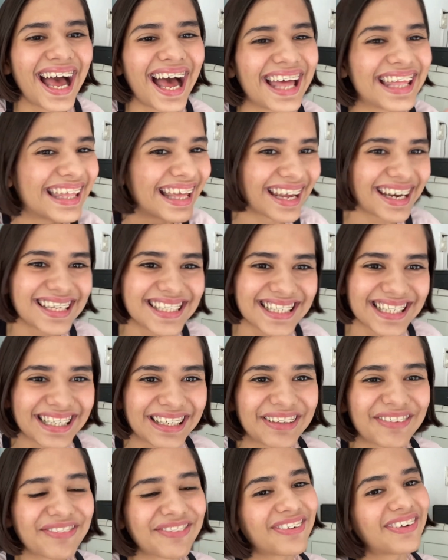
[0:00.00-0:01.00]
And that is
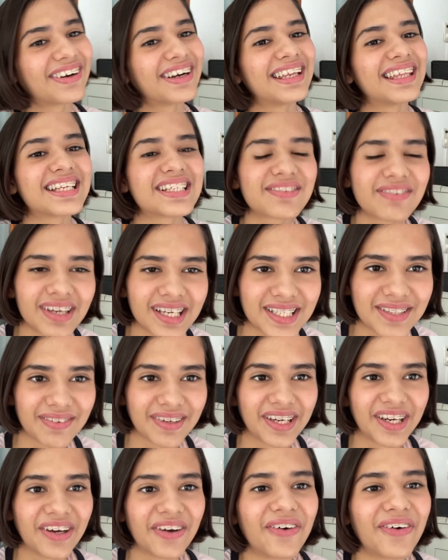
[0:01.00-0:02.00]
it for this week's
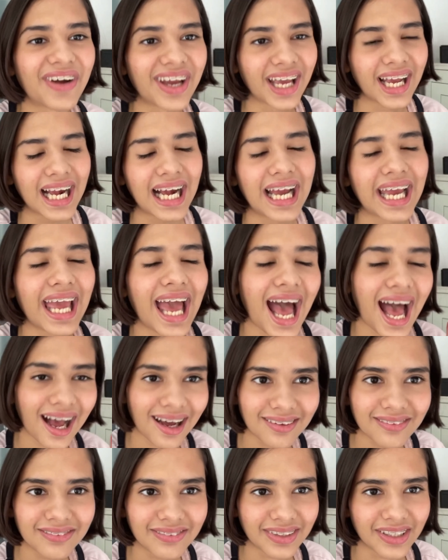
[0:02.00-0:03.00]
video. Okay, I
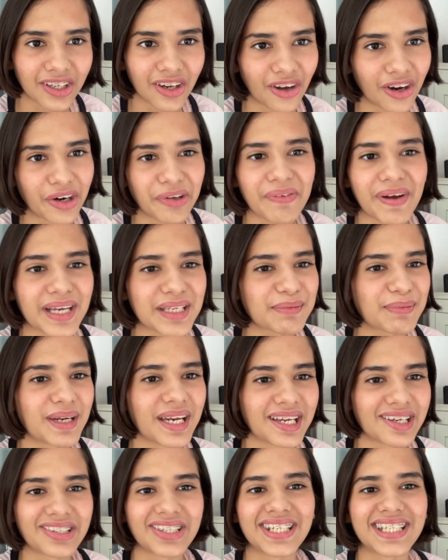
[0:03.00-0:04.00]
have a lot of
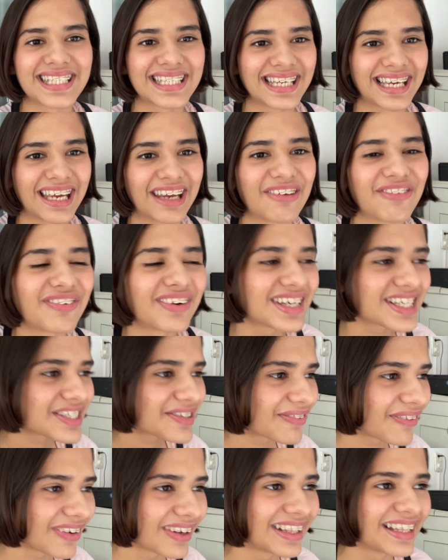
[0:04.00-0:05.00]
explanations to give. First
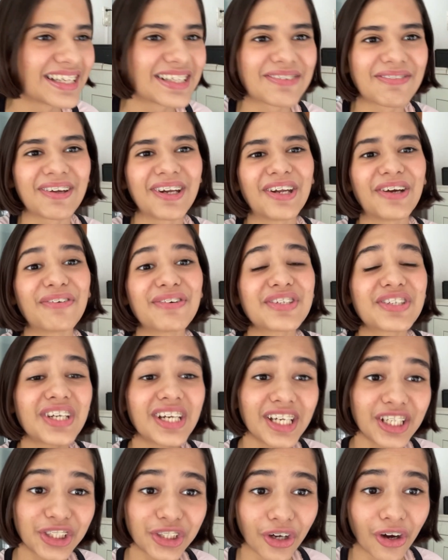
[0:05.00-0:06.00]
of all, this video was
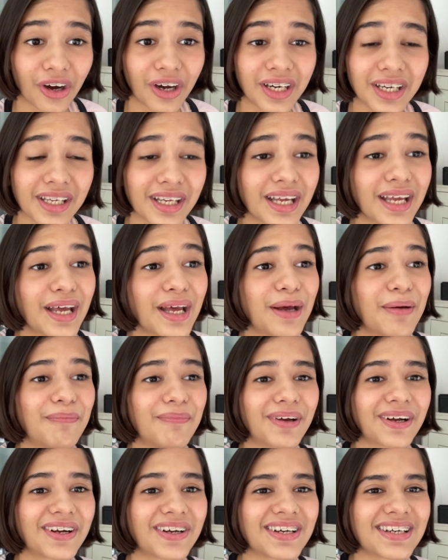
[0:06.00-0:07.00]
really short
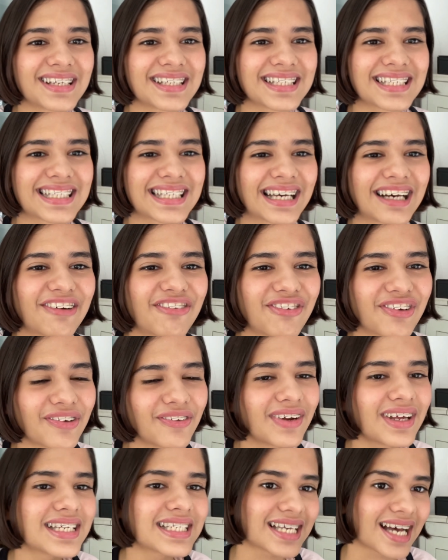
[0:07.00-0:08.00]
because a
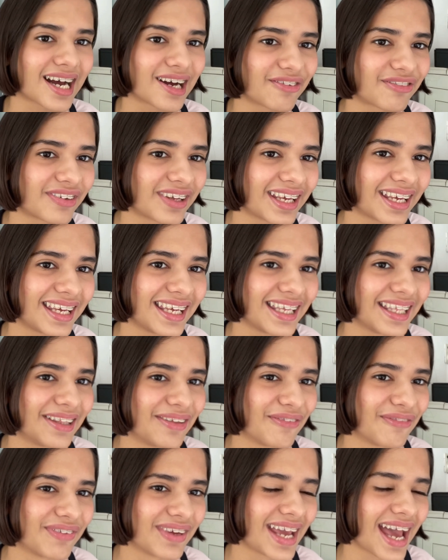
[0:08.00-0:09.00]
few days after Eid,
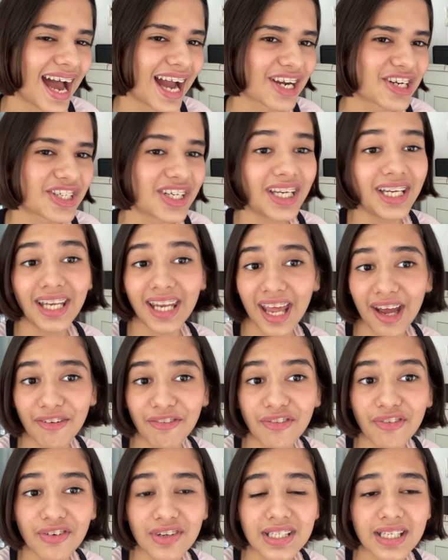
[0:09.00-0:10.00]
we actually
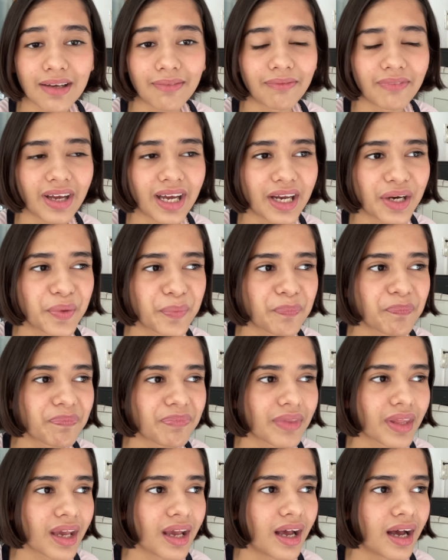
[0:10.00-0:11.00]
left for somewhere.
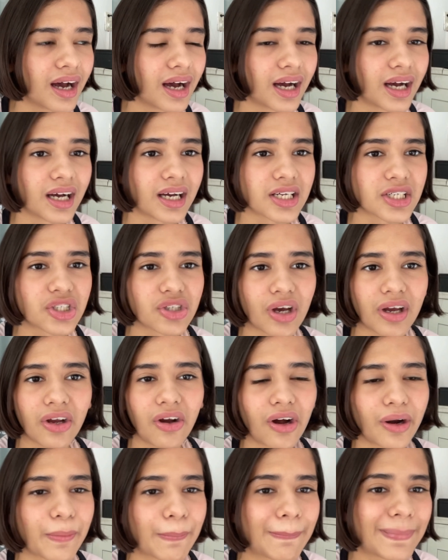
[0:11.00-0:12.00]
So I
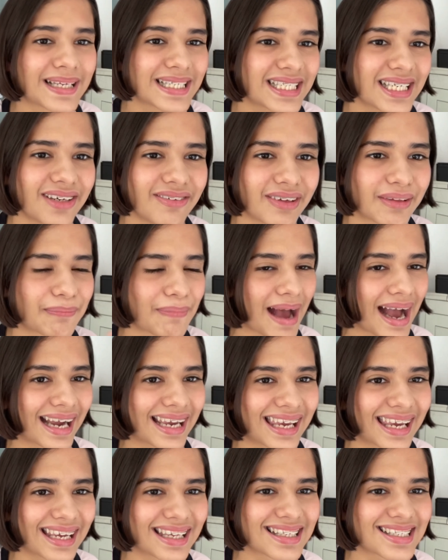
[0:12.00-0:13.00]
got busy with
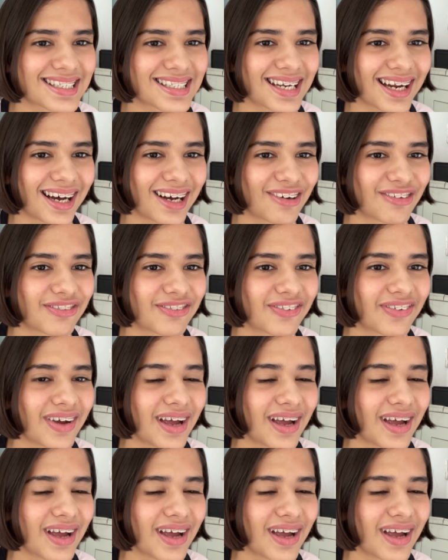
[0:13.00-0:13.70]
packing and stuff.